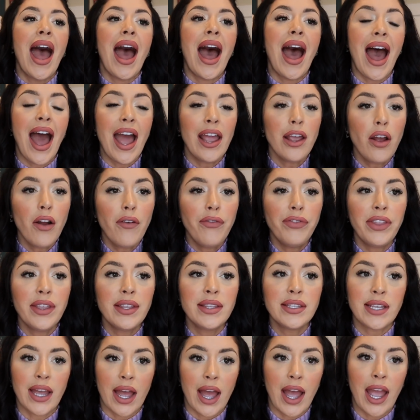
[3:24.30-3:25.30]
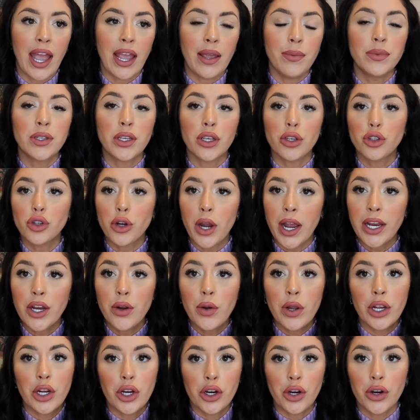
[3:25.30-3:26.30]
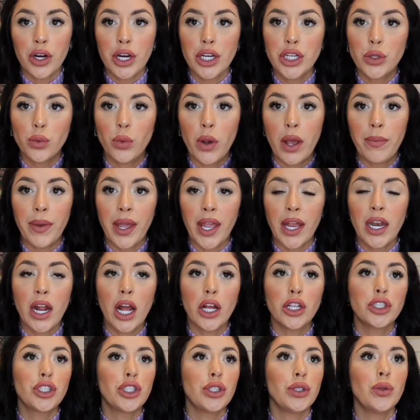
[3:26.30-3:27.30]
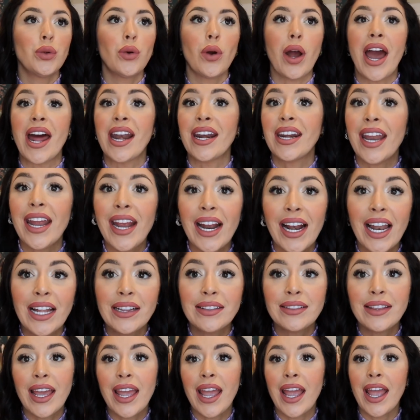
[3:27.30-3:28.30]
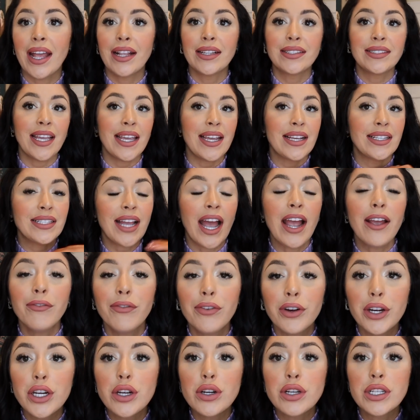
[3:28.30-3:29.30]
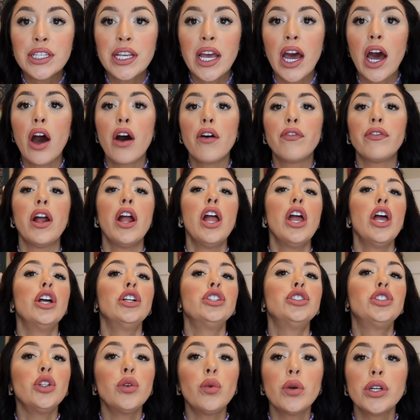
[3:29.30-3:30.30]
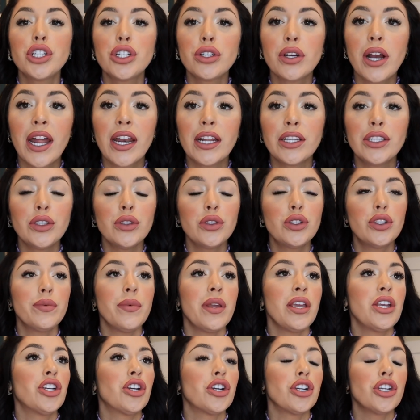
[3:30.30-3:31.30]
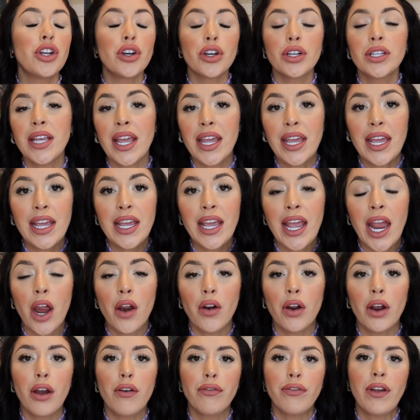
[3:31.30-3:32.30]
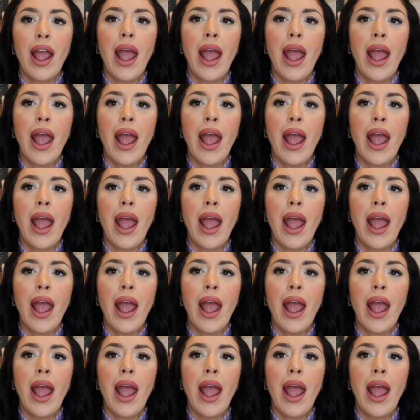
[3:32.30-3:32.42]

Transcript: I oftentimes try to encourage women to arréglate, take time for yourself, do what you gotta do to make sure you're taken care of.